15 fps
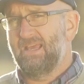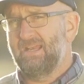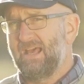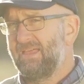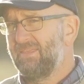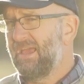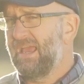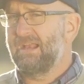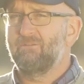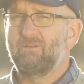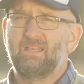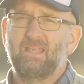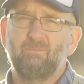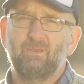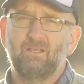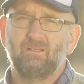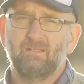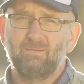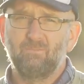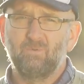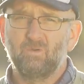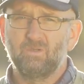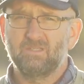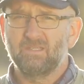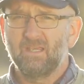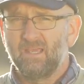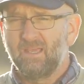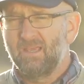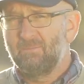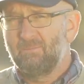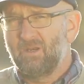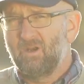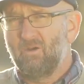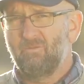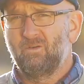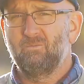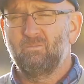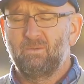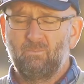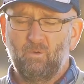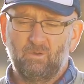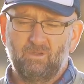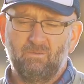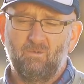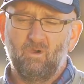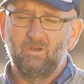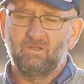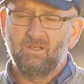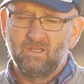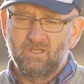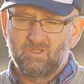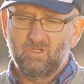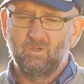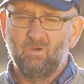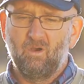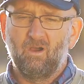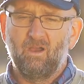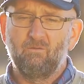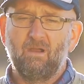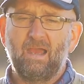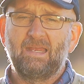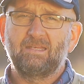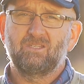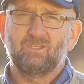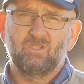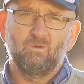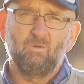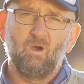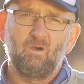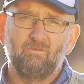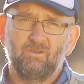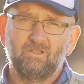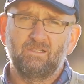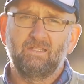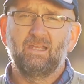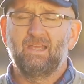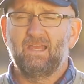other agrochemical inputs. But often we put them on too high rates too often,